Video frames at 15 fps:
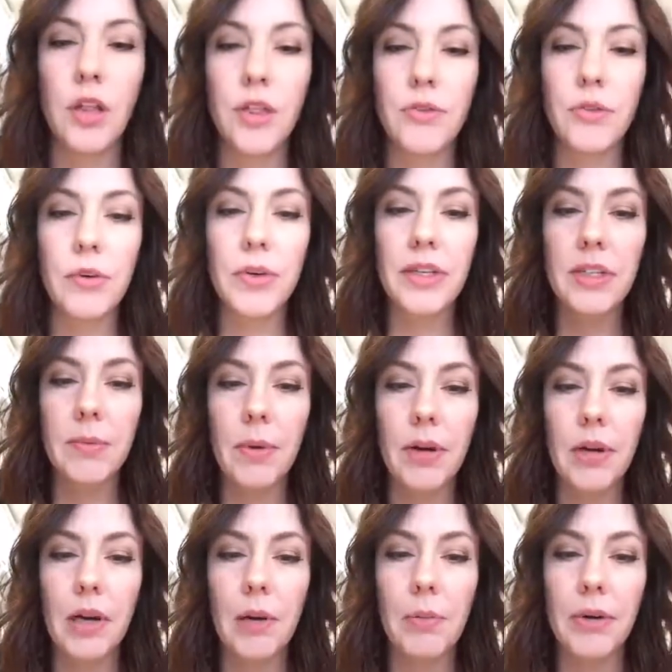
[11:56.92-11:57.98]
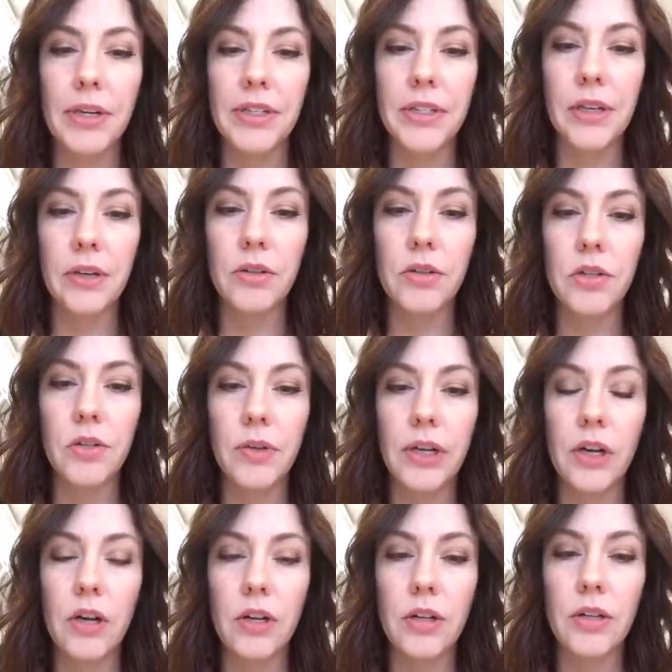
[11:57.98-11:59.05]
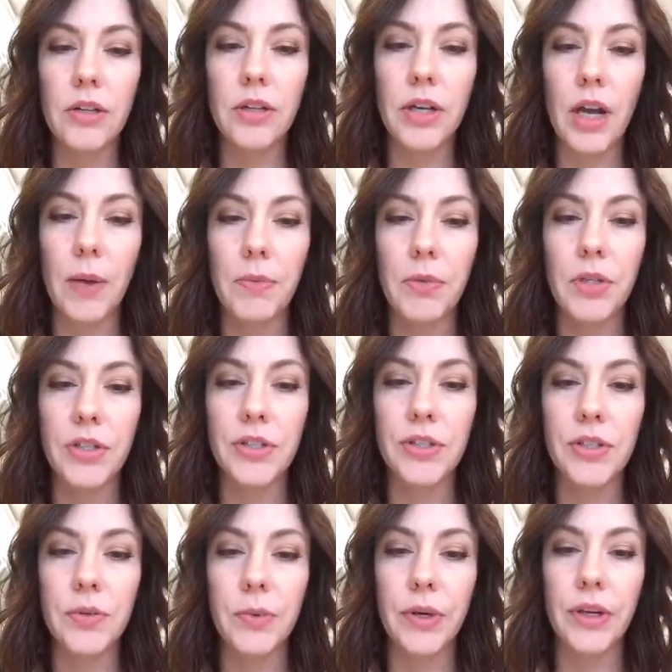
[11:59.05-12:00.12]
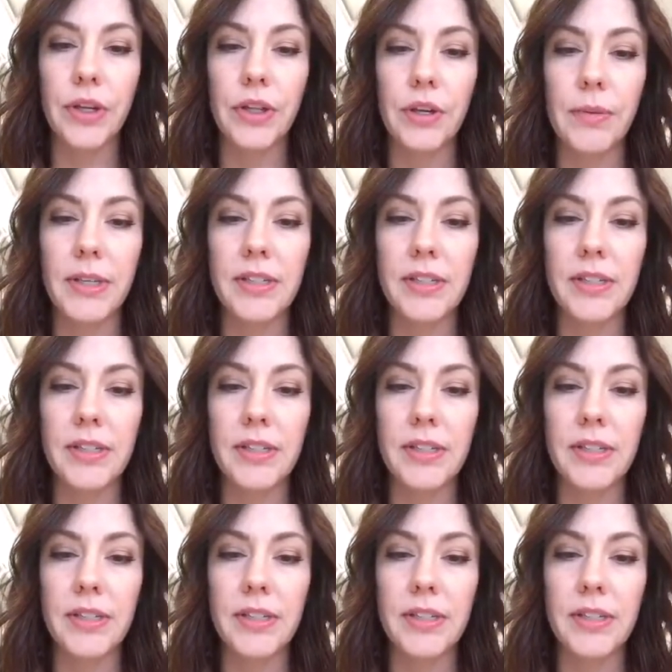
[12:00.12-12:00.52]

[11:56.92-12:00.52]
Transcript: 3 ways to party printout, showing all the options to work their